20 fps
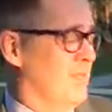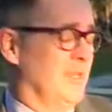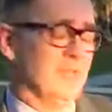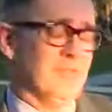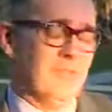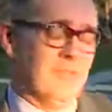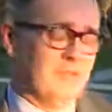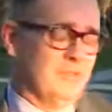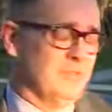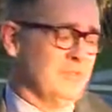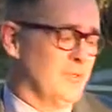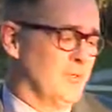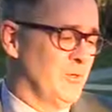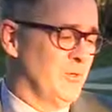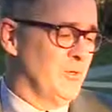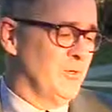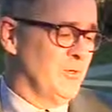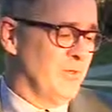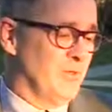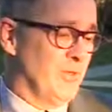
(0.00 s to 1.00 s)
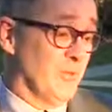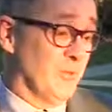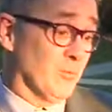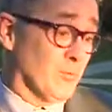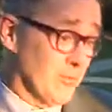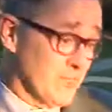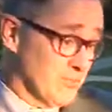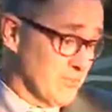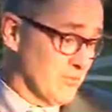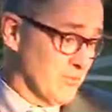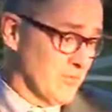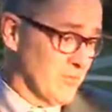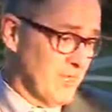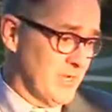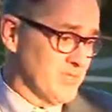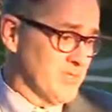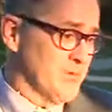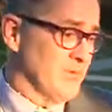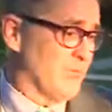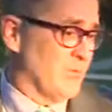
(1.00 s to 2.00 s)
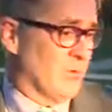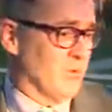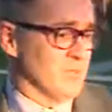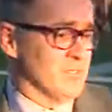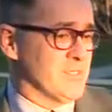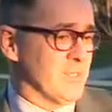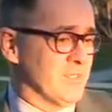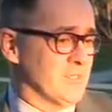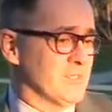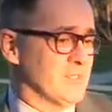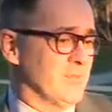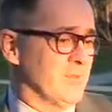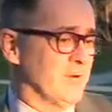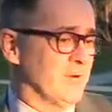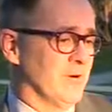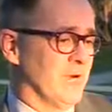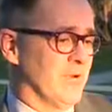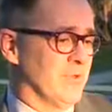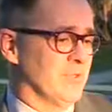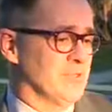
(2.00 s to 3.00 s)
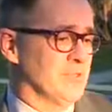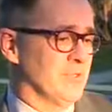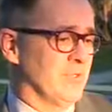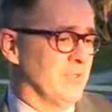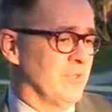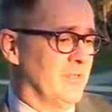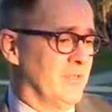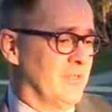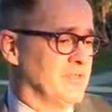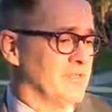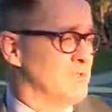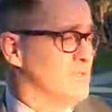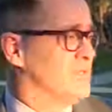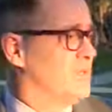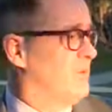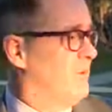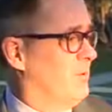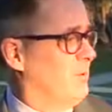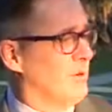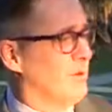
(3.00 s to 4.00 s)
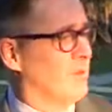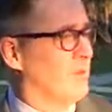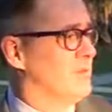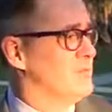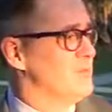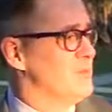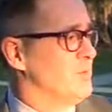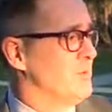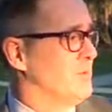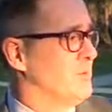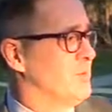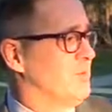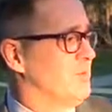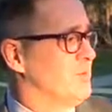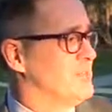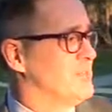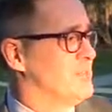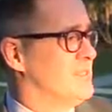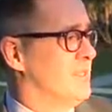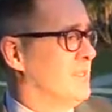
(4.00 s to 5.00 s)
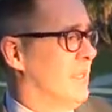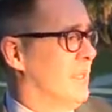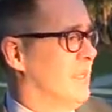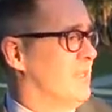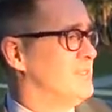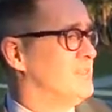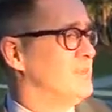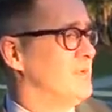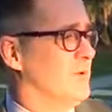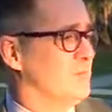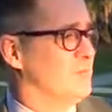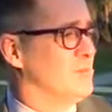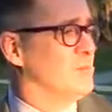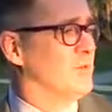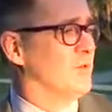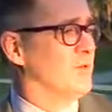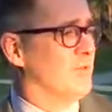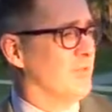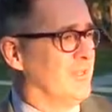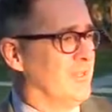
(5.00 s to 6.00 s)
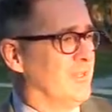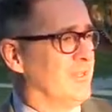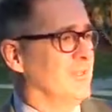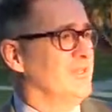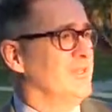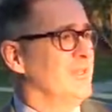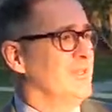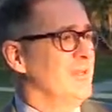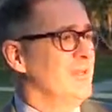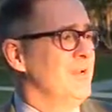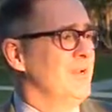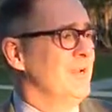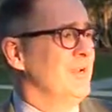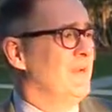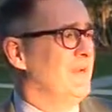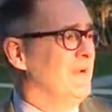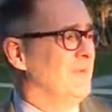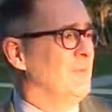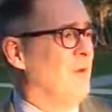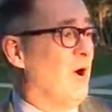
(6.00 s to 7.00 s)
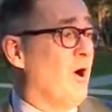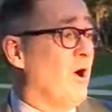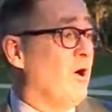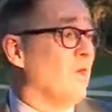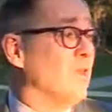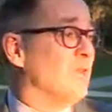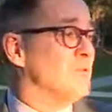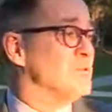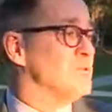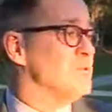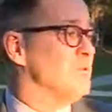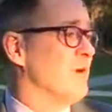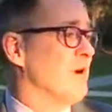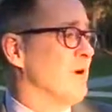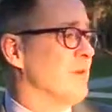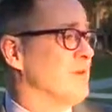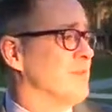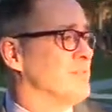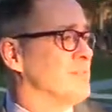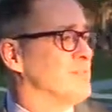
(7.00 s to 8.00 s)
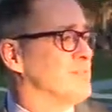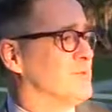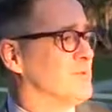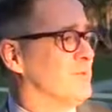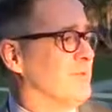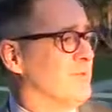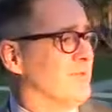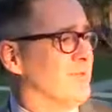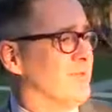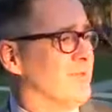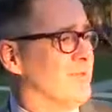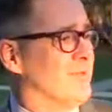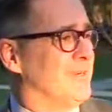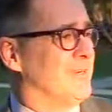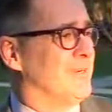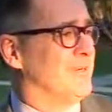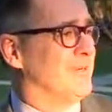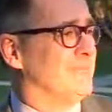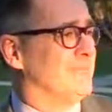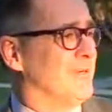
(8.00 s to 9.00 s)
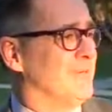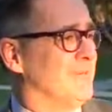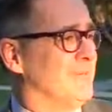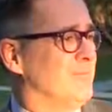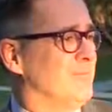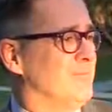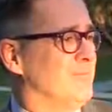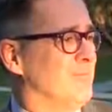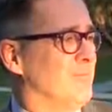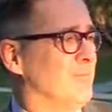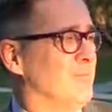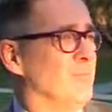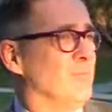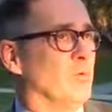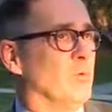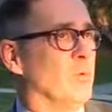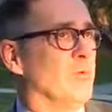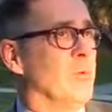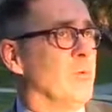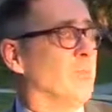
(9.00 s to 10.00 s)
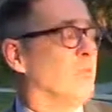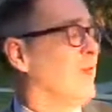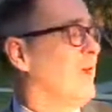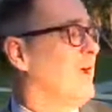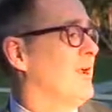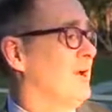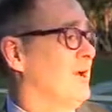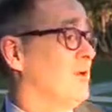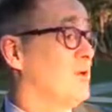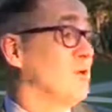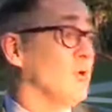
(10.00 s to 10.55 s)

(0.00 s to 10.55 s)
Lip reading: and they do, you know, the Russell 2000, of course, and some international indexes, and we work closely with MSCI. So I'm sure that all those markets will be applying, or